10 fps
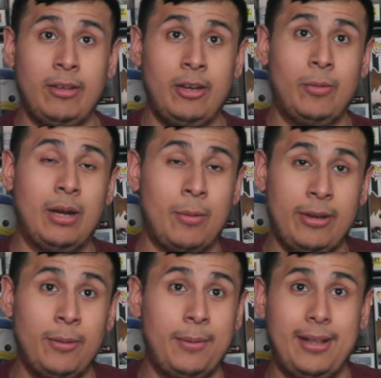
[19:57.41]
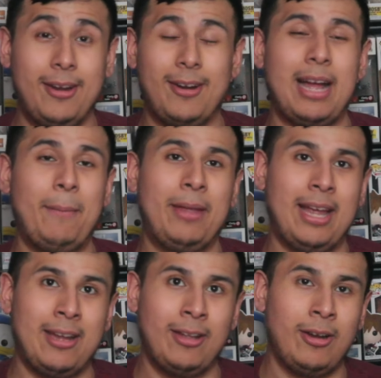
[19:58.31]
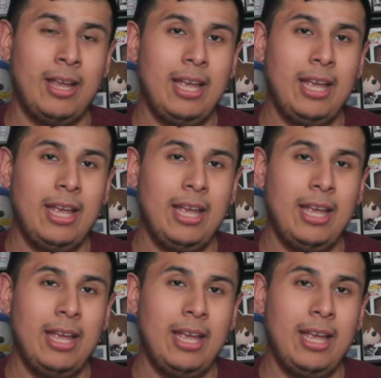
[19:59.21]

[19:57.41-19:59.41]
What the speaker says: You know, are we dealing with another copycat killer?